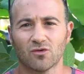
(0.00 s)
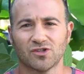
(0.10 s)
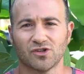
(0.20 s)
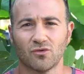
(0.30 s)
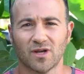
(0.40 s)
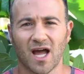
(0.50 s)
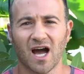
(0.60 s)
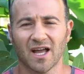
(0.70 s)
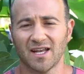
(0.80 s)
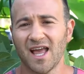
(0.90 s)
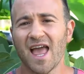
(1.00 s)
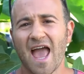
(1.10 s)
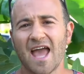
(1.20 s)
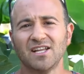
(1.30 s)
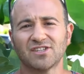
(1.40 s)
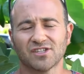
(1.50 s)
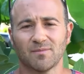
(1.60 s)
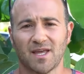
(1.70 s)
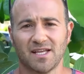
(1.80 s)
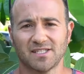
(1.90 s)
or zone 9, and in
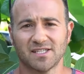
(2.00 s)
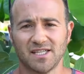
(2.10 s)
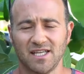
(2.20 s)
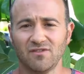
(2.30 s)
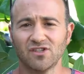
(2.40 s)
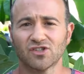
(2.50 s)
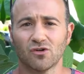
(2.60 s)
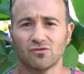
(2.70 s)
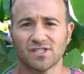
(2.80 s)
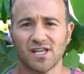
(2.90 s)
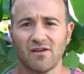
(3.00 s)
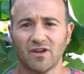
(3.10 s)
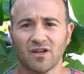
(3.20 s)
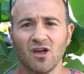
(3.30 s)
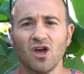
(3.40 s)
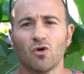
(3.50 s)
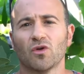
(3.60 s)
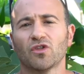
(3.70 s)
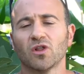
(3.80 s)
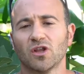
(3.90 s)
some cases even zone 7,
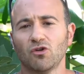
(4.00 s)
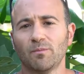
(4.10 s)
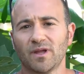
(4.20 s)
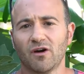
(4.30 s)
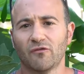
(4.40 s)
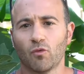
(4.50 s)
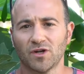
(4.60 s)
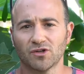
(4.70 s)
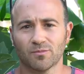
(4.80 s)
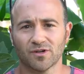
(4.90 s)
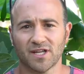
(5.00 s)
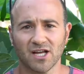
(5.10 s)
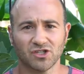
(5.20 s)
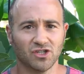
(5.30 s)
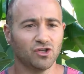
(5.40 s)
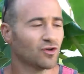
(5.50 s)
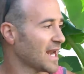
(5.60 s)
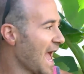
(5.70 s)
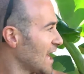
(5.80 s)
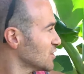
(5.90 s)
with a little bit of winter protection, you
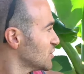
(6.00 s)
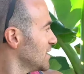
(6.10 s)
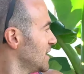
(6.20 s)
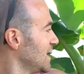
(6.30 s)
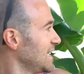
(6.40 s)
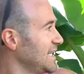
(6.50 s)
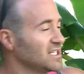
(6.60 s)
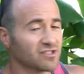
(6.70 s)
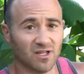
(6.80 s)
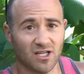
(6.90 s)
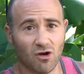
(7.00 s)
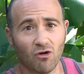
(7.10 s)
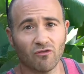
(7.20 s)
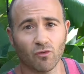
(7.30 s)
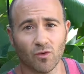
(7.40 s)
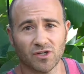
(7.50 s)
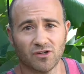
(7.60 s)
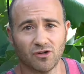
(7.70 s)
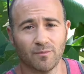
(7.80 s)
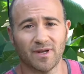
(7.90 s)
can actually easily
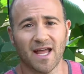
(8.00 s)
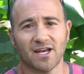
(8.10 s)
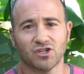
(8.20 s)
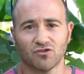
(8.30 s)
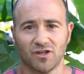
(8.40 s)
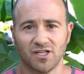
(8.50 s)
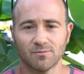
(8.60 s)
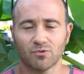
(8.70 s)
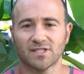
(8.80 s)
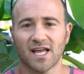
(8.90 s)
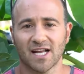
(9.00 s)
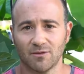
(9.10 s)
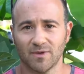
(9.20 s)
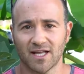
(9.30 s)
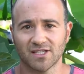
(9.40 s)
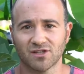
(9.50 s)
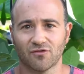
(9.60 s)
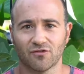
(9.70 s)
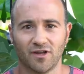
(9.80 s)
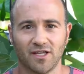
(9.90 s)
overwinter your banana trees, protect them against the
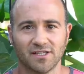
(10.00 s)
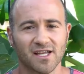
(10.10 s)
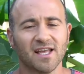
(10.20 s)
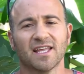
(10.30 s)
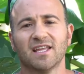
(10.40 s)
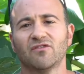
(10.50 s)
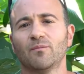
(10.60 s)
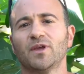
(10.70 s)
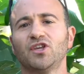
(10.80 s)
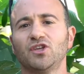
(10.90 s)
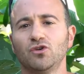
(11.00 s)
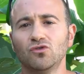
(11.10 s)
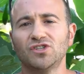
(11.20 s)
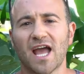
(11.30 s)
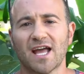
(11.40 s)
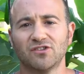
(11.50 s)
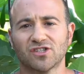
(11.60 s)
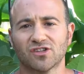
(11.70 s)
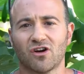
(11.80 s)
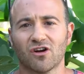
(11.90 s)
freeze, give them a huge head
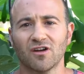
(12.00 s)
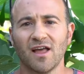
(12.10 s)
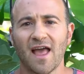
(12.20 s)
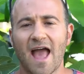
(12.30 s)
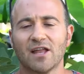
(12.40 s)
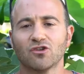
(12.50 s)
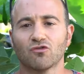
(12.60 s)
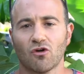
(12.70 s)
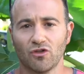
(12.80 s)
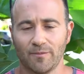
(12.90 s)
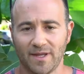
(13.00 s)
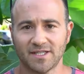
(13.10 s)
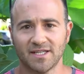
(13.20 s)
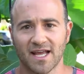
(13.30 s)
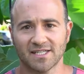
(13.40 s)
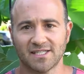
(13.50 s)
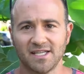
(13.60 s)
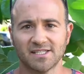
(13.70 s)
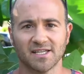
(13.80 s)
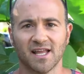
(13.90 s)
start, and grow them into next
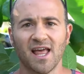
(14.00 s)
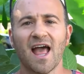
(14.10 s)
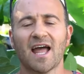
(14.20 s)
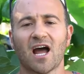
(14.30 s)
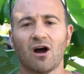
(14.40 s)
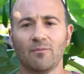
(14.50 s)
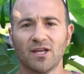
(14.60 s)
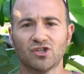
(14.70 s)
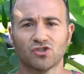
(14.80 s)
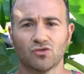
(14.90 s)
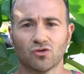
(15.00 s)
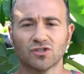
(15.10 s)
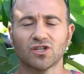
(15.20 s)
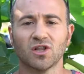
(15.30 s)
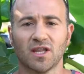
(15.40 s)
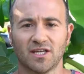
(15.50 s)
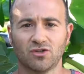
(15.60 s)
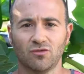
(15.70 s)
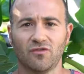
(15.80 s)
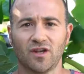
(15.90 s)
season. And I'll make sure to link
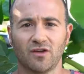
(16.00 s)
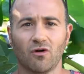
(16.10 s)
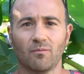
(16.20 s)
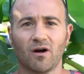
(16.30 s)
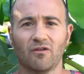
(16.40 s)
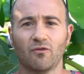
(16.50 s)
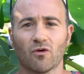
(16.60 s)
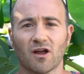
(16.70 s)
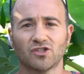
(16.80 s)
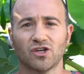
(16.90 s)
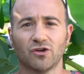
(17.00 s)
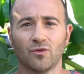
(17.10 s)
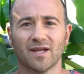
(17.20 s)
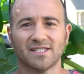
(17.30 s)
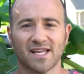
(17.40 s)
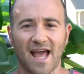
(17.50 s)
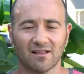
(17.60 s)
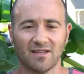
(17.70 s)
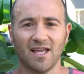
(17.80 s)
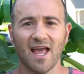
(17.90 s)
to a video above where I show you
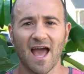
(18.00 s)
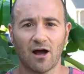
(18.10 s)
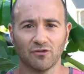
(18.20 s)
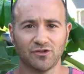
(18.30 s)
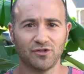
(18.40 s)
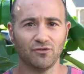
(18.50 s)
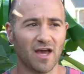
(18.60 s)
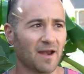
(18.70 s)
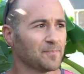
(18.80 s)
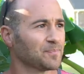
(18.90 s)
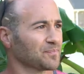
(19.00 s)
exactly how to do that.